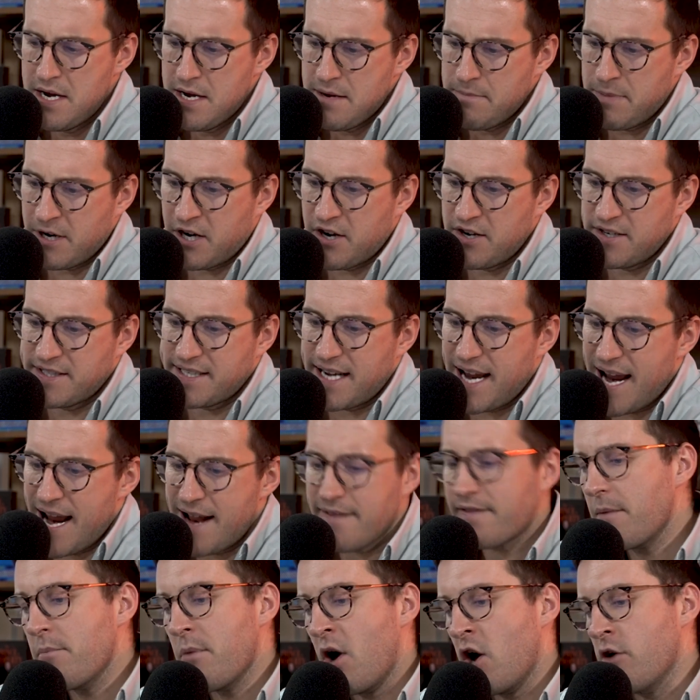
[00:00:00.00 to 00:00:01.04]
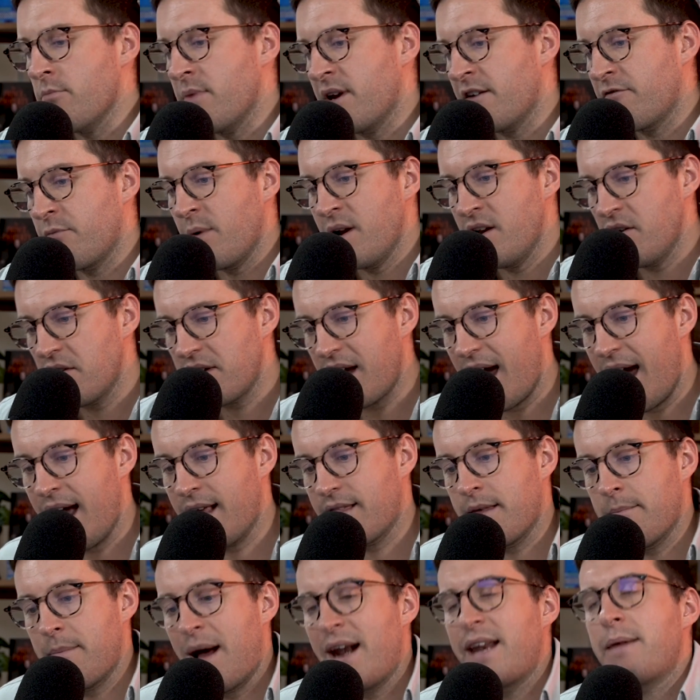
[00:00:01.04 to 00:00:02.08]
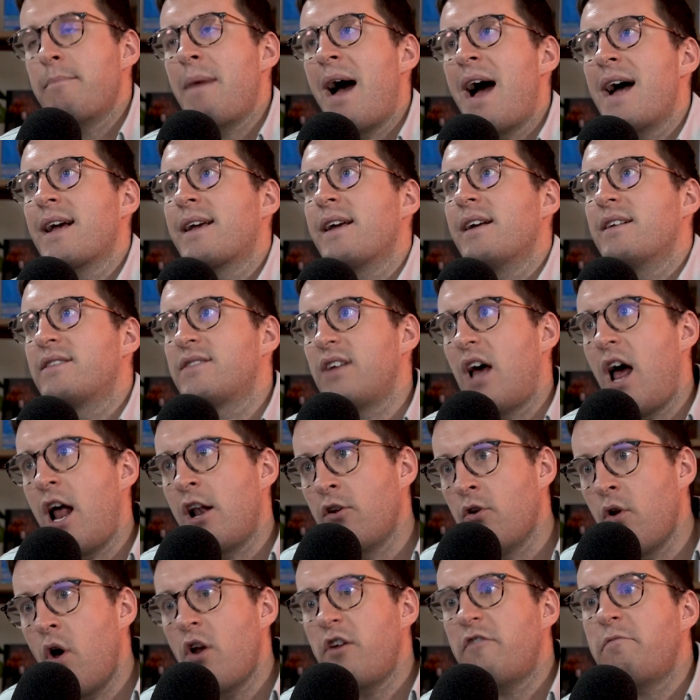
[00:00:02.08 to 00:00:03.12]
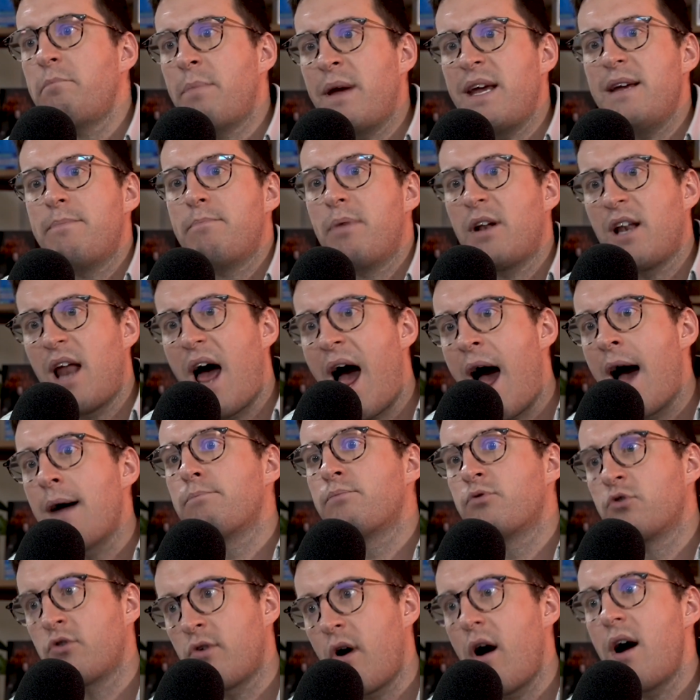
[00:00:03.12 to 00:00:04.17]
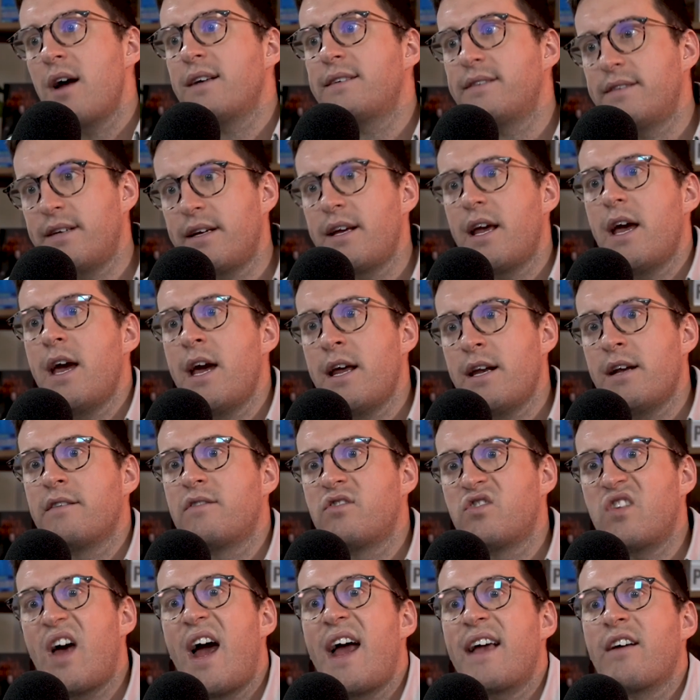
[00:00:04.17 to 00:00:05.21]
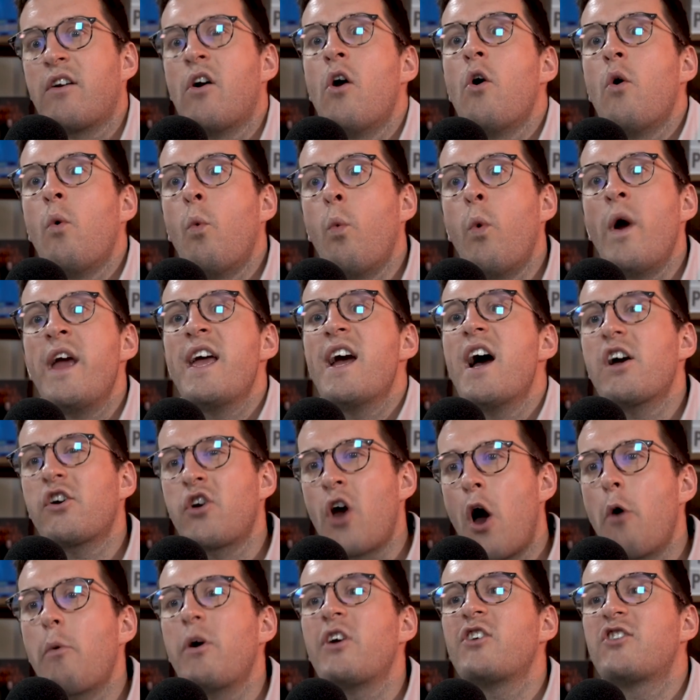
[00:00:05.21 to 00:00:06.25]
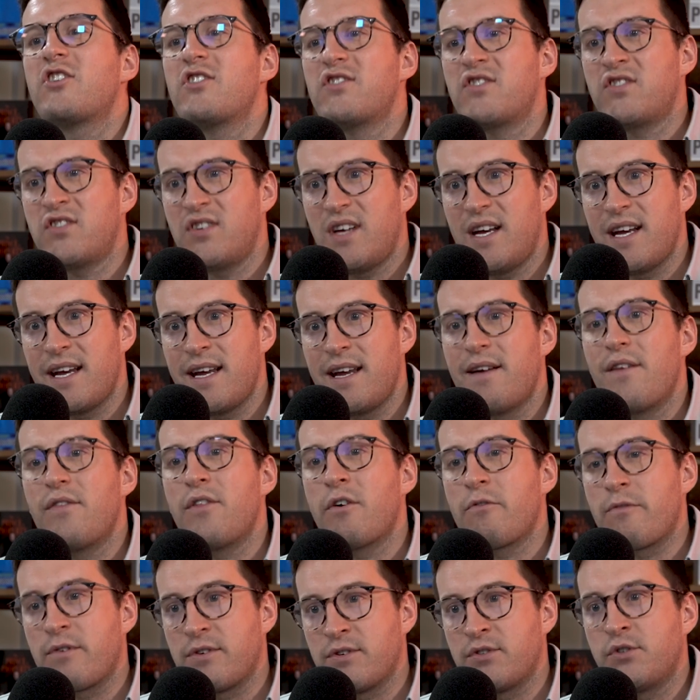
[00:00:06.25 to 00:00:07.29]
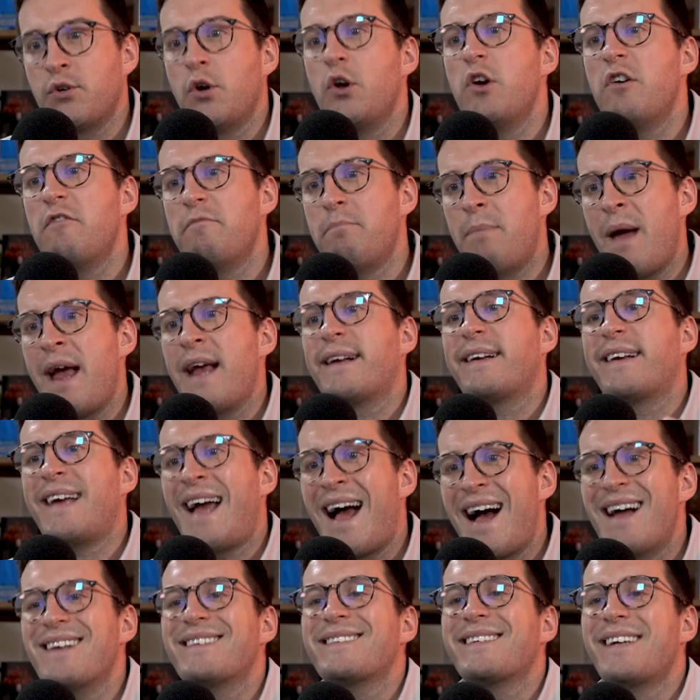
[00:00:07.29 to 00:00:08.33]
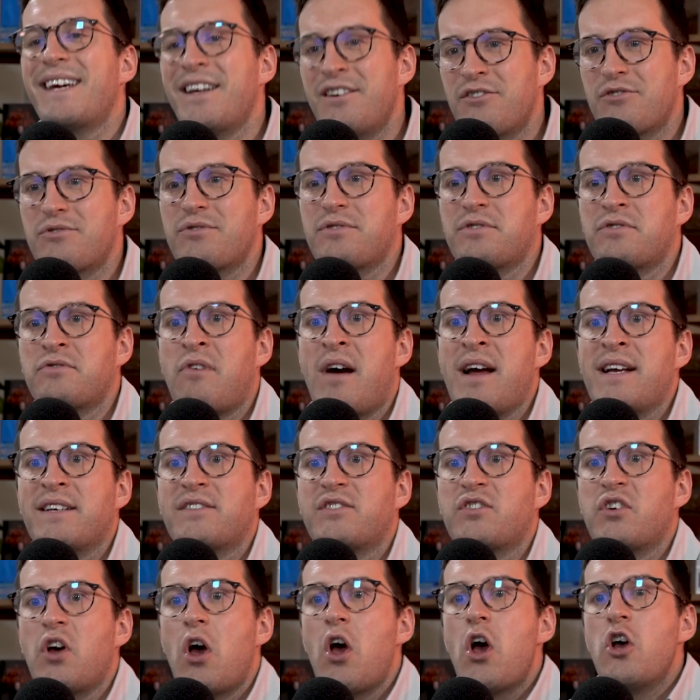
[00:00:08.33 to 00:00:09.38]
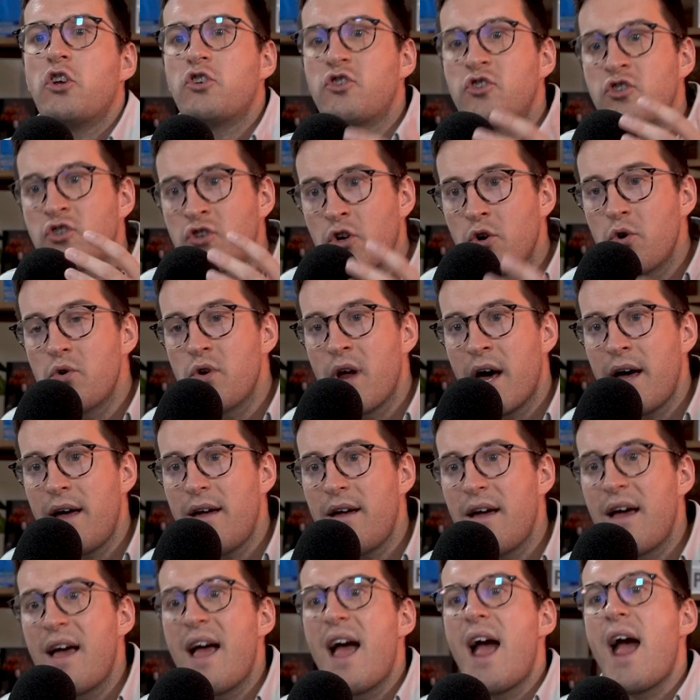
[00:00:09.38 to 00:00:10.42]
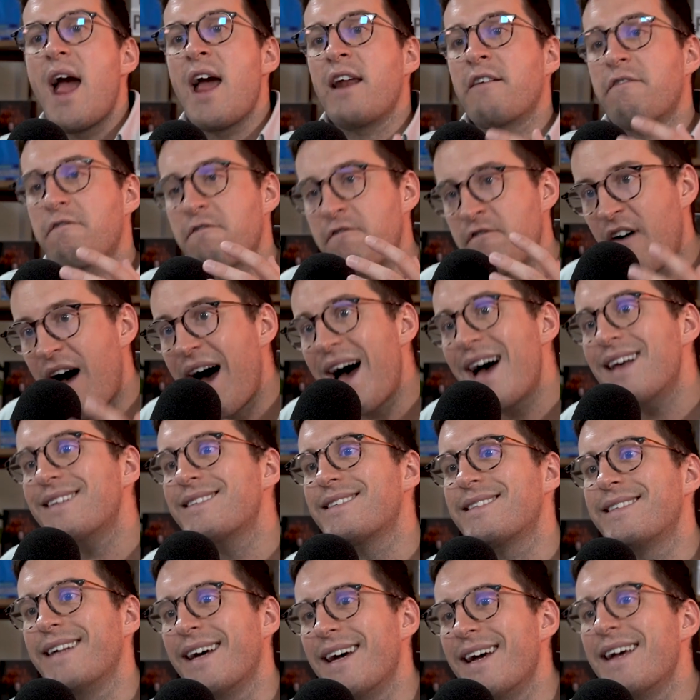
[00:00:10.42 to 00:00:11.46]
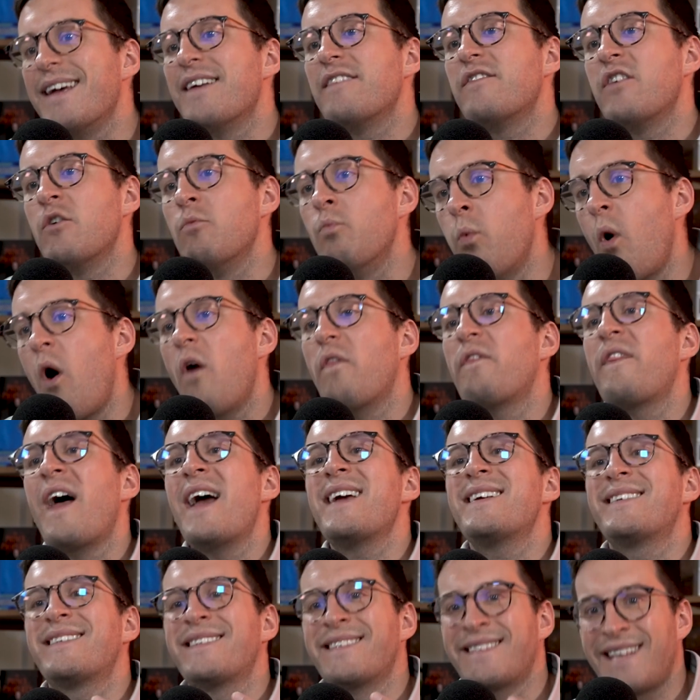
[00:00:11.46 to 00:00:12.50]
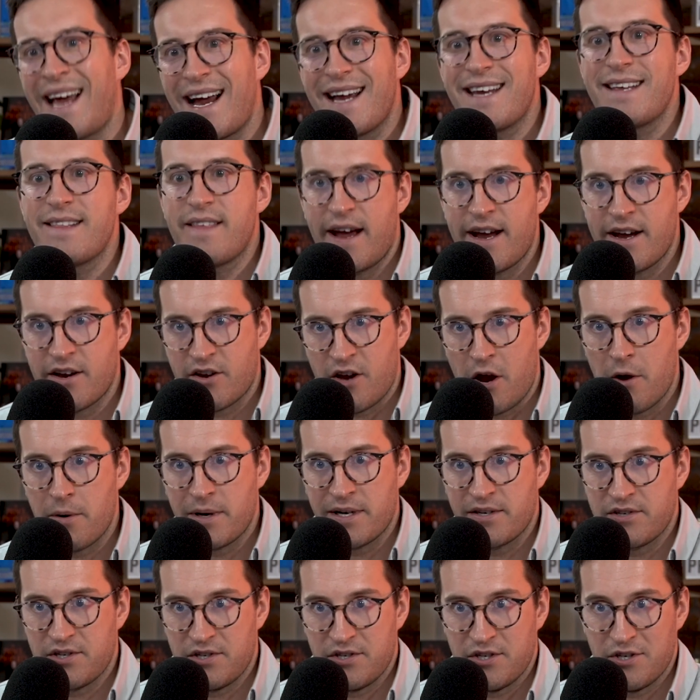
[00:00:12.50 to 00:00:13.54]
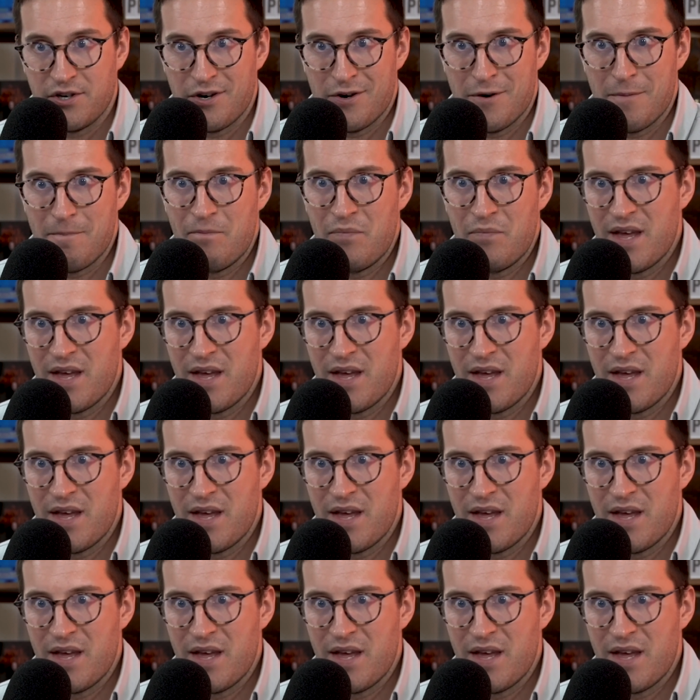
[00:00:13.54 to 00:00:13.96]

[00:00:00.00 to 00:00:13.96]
Because at the moment, if we look at the money markets, a lot of people are pricing in and saying, we are going to see the Reserve Bank cut interest rates sooner and faster than what they say they are going to do.